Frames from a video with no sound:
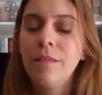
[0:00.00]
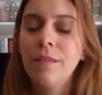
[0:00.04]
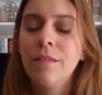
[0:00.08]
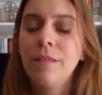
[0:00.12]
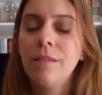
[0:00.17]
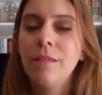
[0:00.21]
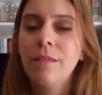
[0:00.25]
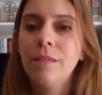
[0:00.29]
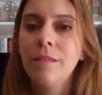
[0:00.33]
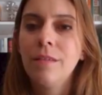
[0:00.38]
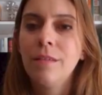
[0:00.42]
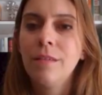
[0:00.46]

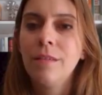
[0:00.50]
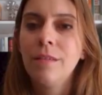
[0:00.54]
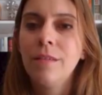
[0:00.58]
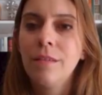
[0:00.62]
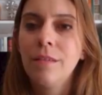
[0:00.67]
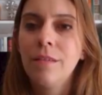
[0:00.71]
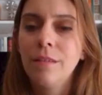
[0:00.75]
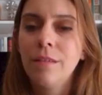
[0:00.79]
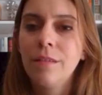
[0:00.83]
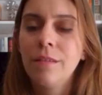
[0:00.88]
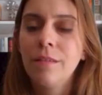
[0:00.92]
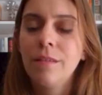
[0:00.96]

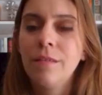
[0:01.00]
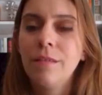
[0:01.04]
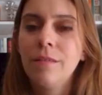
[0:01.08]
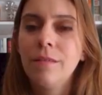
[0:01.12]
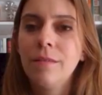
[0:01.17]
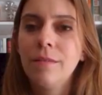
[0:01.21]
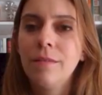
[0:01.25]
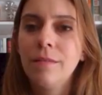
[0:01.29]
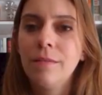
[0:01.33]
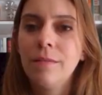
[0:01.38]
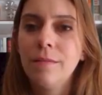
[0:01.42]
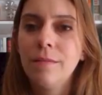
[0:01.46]

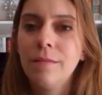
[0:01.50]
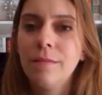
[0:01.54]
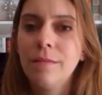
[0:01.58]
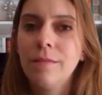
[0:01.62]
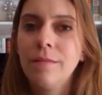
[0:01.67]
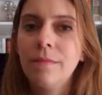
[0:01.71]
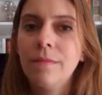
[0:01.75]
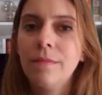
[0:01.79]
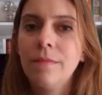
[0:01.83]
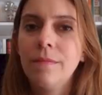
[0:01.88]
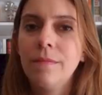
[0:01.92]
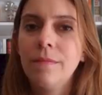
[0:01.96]

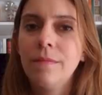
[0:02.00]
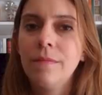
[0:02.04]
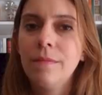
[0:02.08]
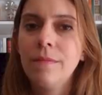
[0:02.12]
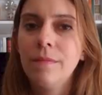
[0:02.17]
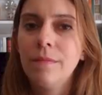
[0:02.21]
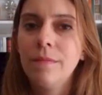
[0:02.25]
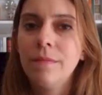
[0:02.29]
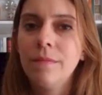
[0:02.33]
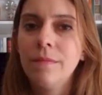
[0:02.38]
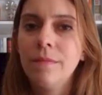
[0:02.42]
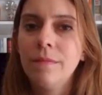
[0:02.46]

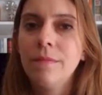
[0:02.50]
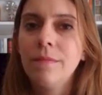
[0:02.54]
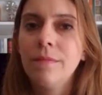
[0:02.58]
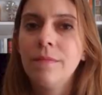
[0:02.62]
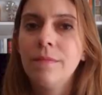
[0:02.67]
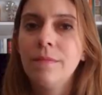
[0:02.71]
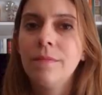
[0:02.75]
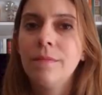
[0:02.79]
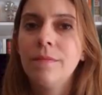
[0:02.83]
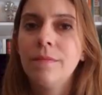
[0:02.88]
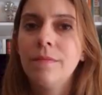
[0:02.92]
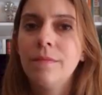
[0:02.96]

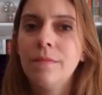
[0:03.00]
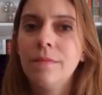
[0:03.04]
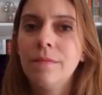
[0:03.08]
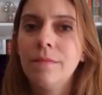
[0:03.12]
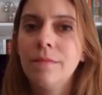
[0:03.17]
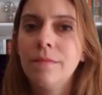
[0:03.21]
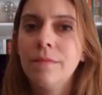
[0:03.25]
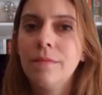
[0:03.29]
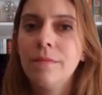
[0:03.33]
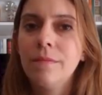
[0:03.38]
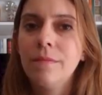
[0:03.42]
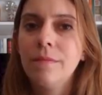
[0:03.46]

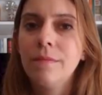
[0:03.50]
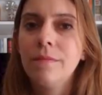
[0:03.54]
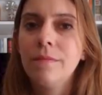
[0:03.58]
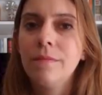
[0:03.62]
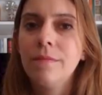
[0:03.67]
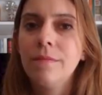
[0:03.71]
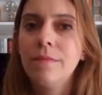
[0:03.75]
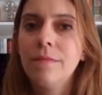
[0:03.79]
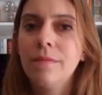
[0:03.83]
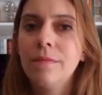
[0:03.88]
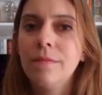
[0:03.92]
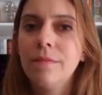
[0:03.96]

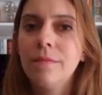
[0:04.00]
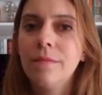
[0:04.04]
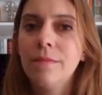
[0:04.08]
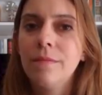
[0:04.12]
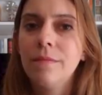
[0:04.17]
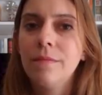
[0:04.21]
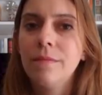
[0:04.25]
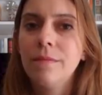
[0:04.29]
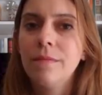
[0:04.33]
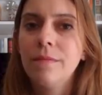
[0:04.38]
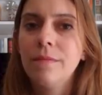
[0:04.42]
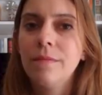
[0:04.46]

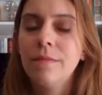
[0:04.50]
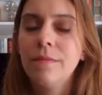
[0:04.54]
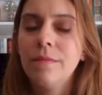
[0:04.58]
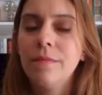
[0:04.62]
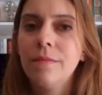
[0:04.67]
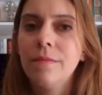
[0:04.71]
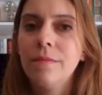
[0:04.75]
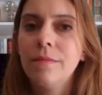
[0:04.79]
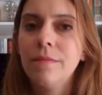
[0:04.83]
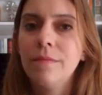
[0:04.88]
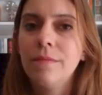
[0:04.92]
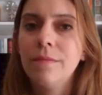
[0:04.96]

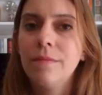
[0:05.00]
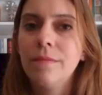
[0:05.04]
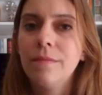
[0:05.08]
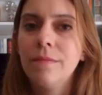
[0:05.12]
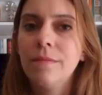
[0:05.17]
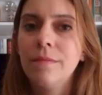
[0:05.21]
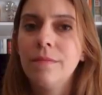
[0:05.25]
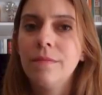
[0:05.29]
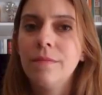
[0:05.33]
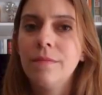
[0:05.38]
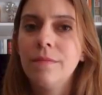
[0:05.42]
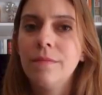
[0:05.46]

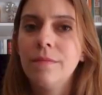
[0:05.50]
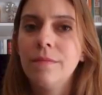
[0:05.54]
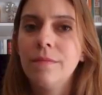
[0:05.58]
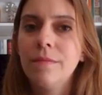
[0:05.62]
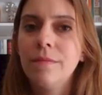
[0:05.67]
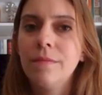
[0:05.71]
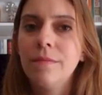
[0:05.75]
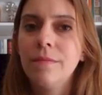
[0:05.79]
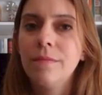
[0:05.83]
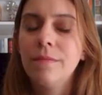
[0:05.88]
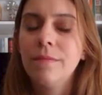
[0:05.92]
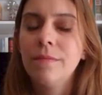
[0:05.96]

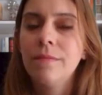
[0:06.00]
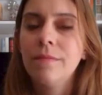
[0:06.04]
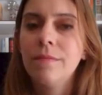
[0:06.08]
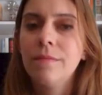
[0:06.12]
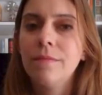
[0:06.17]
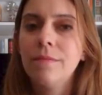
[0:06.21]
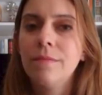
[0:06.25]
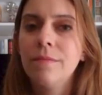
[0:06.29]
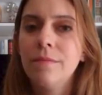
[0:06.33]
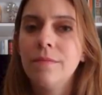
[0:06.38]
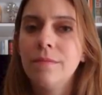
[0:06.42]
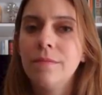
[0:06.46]

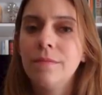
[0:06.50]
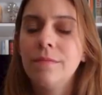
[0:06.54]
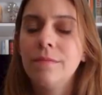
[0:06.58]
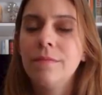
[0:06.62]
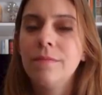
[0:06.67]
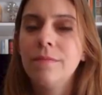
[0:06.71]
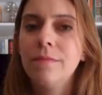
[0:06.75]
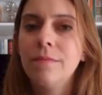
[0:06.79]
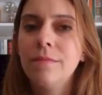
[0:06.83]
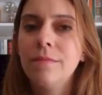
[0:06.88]
No words are spoken by the person on screen.